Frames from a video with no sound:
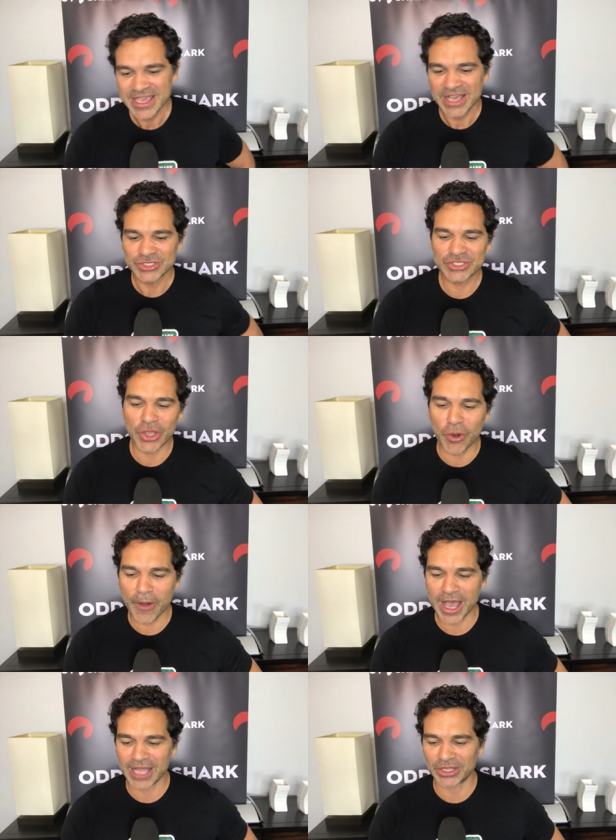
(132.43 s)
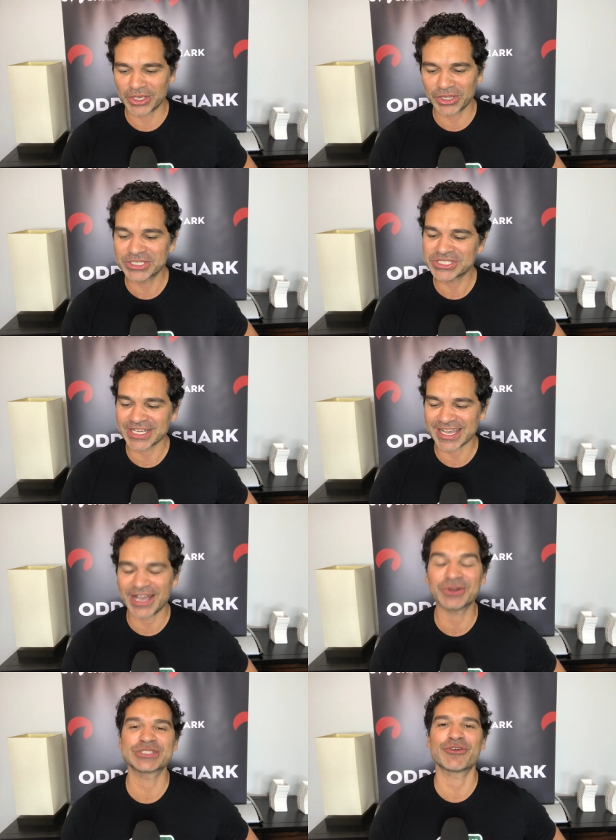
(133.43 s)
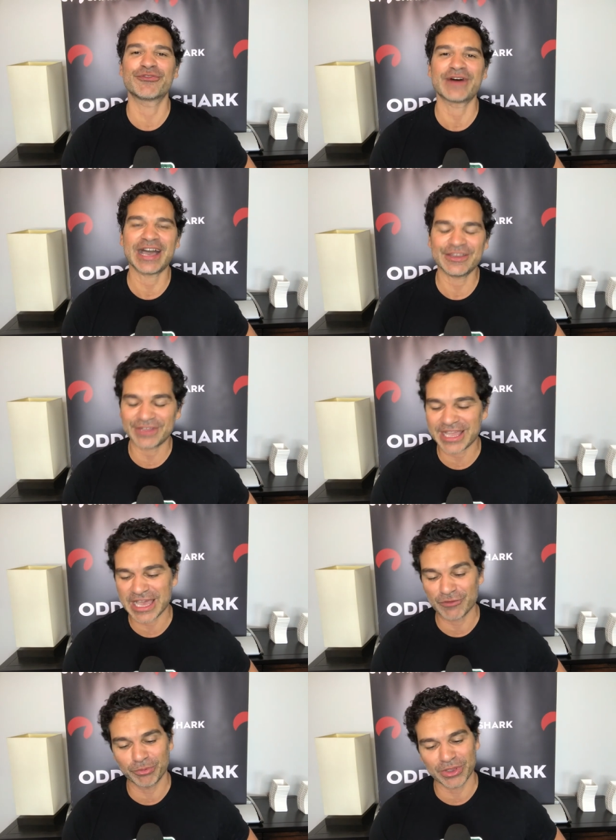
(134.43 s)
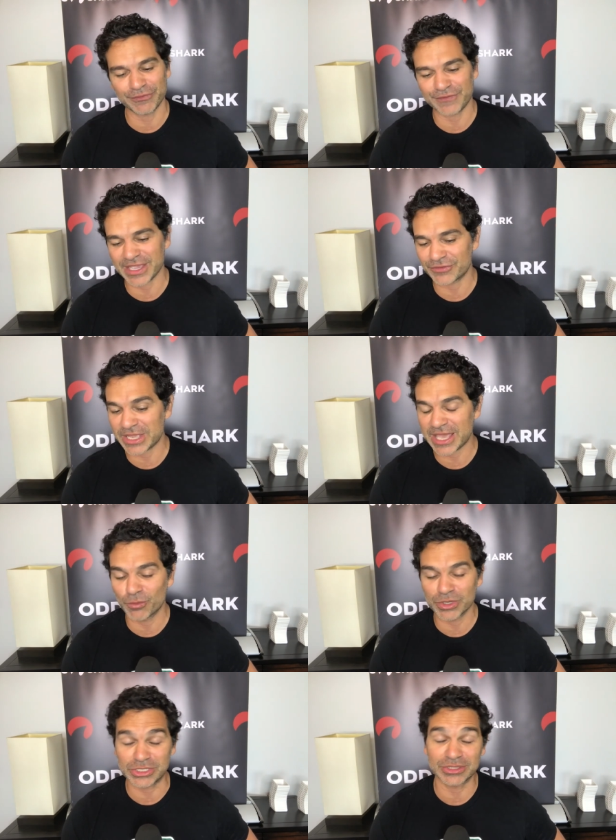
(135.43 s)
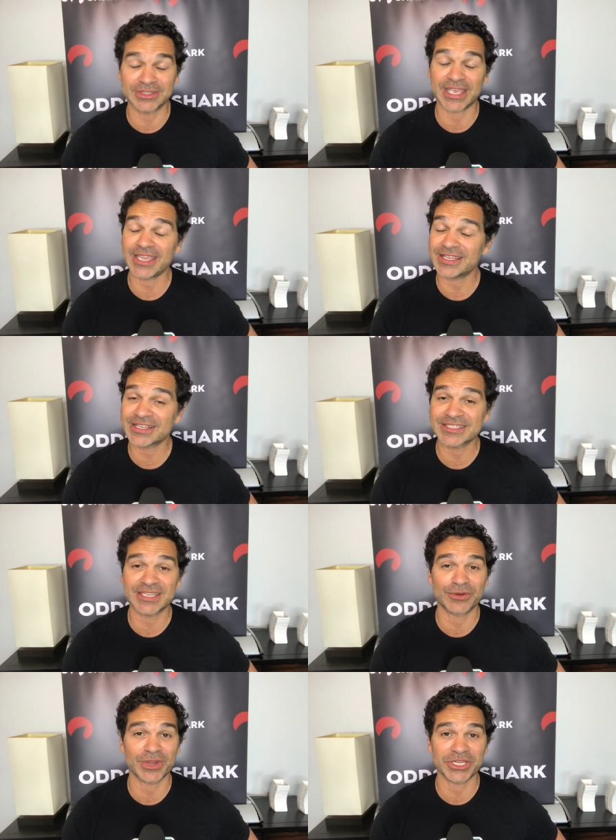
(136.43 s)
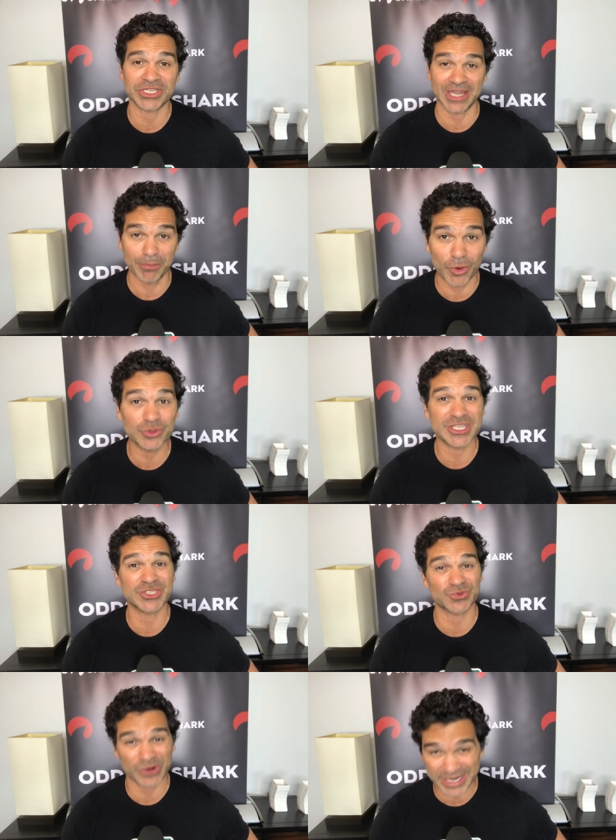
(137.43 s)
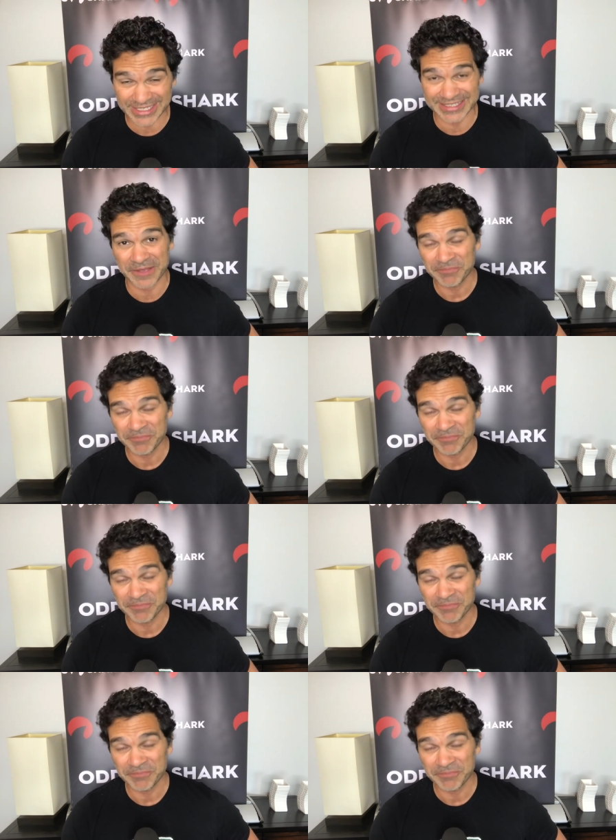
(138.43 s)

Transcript: So Loyola Chicago is a 5.5-point favorite, and when you take in consideration that Moses Wright,